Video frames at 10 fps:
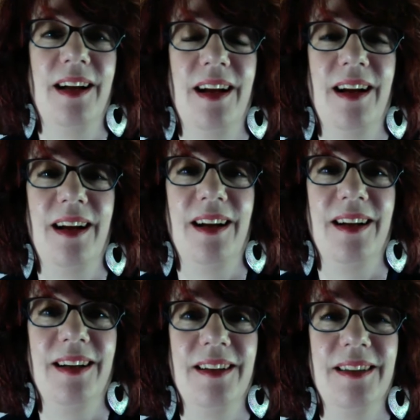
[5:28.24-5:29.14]

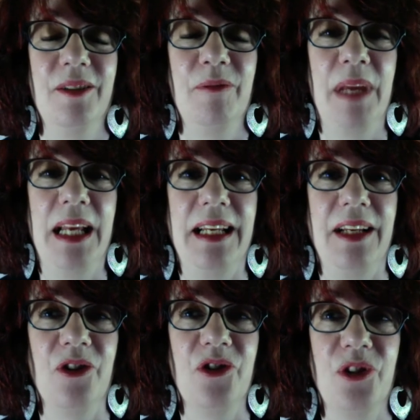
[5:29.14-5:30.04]
uh, many
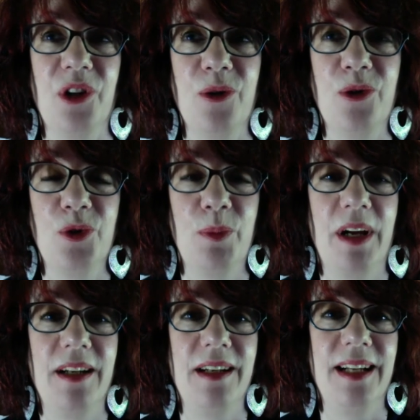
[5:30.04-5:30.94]
years ago. So it's
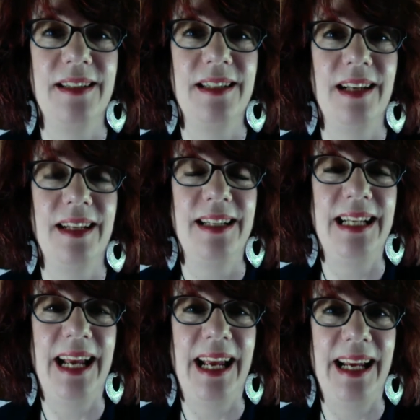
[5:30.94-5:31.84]
back in
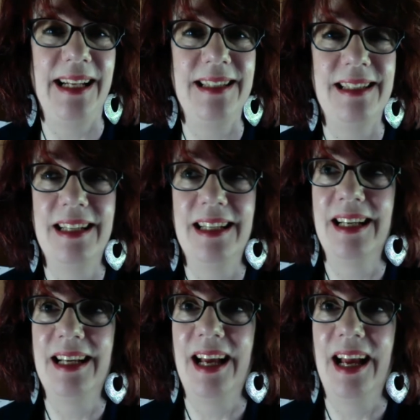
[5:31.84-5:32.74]
1998.
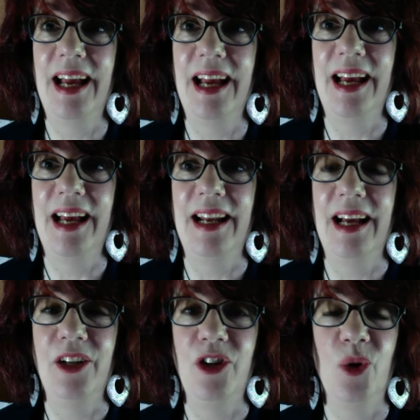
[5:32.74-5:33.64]
And
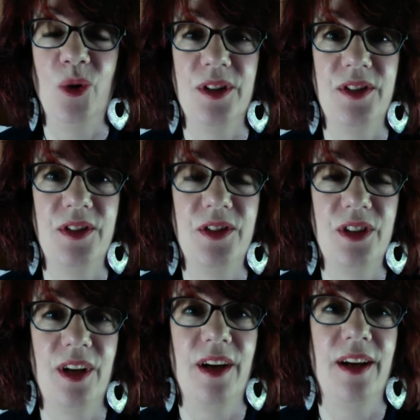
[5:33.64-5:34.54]
I noticed
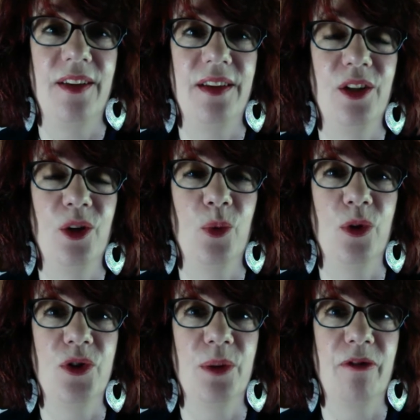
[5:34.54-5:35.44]
that there were
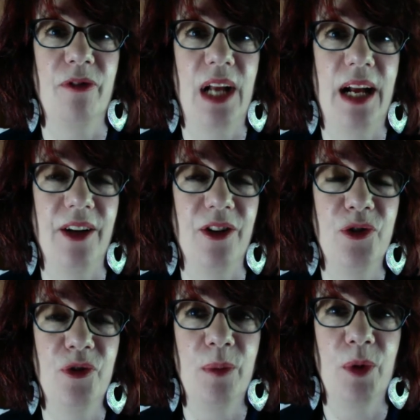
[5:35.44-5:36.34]
some flyers
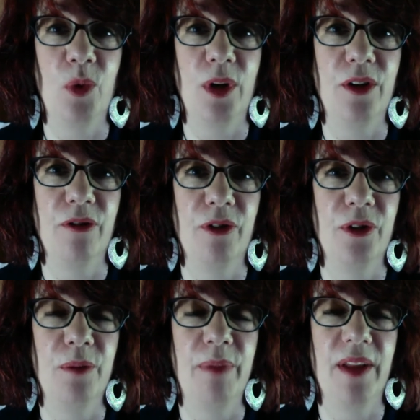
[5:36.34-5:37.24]
from the
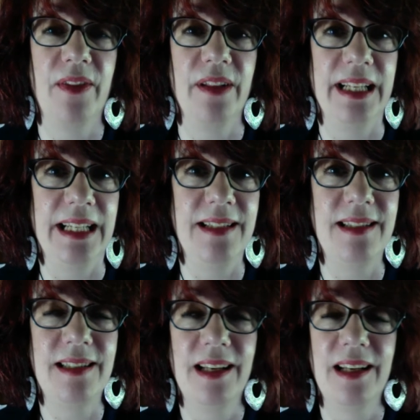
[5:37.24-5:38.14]
wonderful Beth Lees